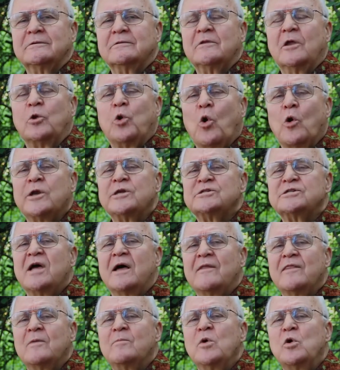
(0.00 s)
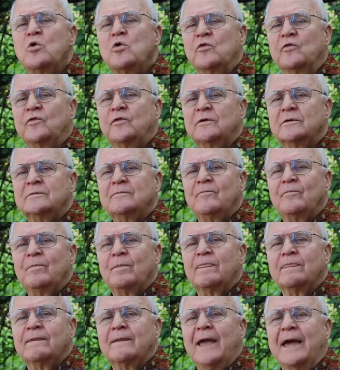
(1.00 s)
The Lord is on the move.
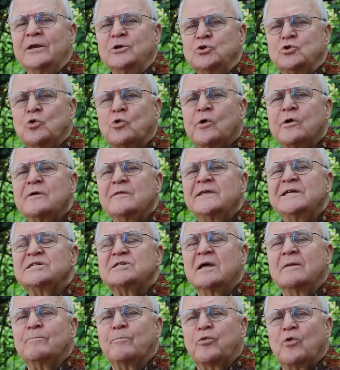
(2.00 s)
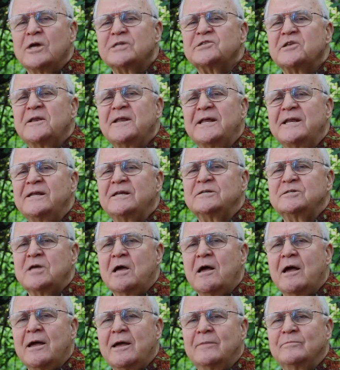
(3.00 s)
And during these unprecedented
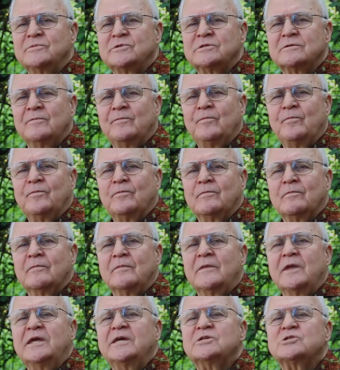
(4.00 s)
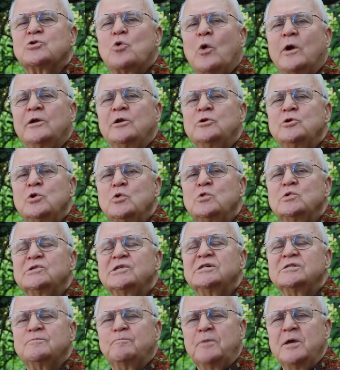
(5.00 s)
times, he is going to use
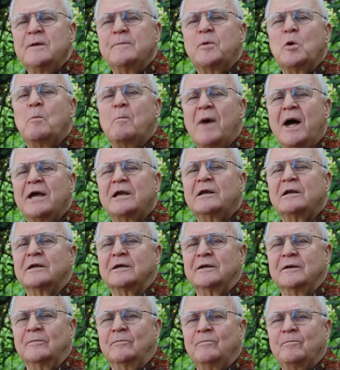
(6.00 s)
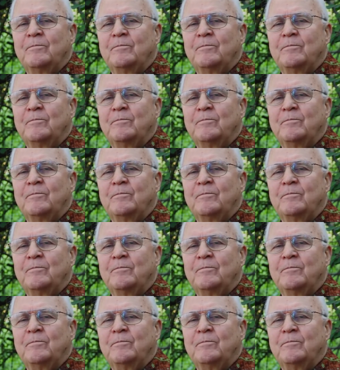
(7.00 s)
his people mightily.